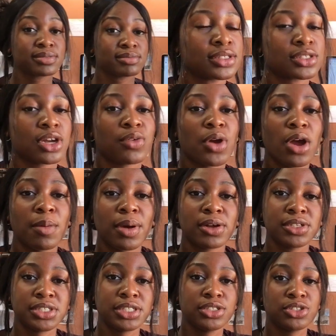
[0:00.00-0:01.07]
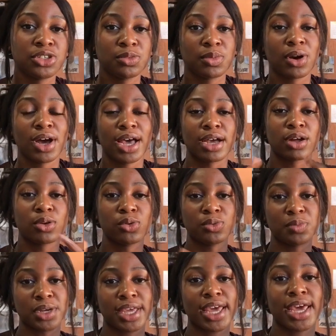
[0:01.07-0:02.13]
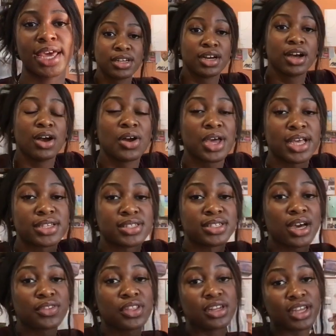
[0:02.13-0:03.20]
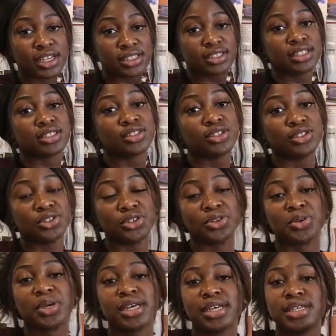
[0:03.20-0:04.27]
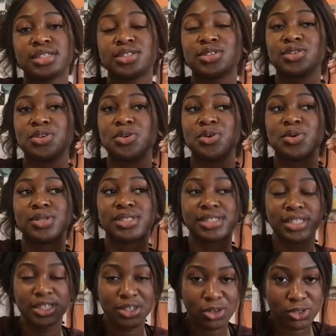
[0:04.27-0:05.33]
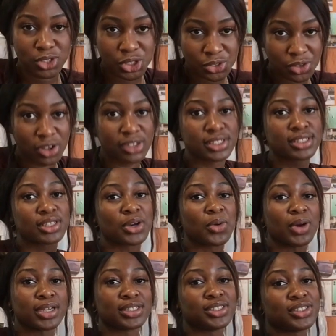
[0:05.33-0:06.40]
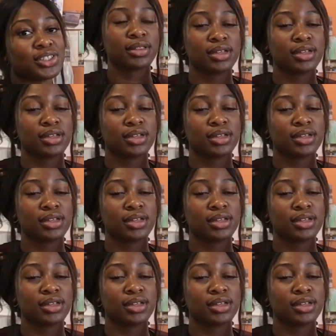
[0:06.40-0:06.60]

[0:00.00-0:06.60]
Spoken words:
So I wrote about Jean Toomer and Claude McKay. Okay, so now the next thing to do is to deconstruct the question.